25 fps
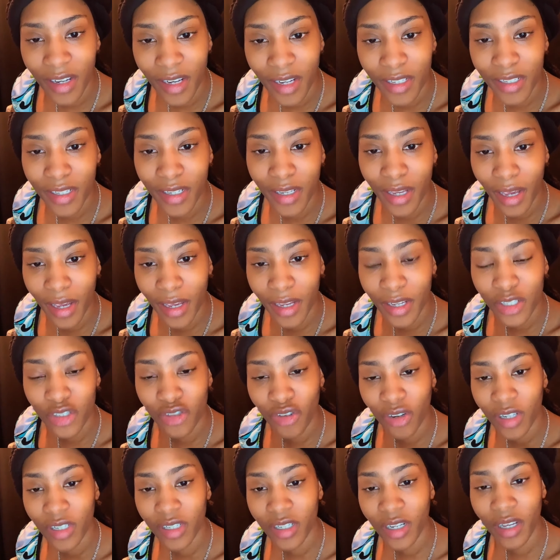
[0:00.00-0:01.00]
this Ye
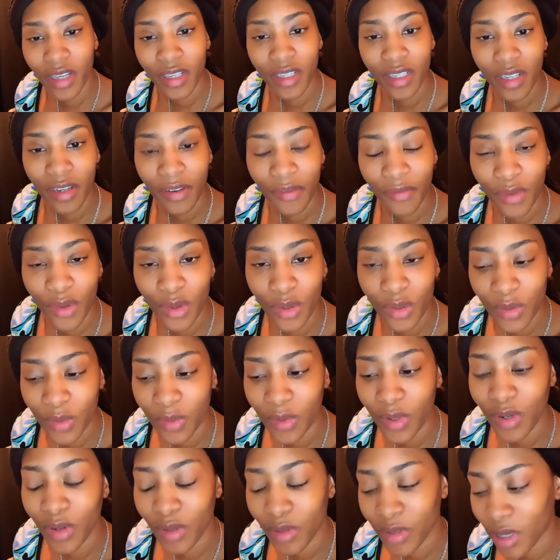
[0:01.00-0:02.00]
Drink Champs interview.
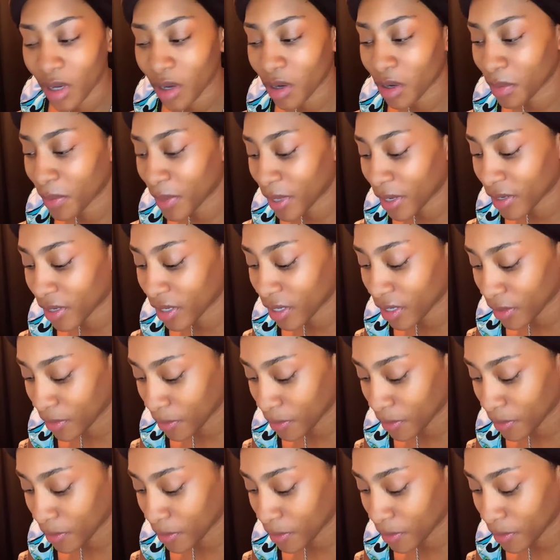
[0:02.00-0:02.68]
We're gonna talk about that.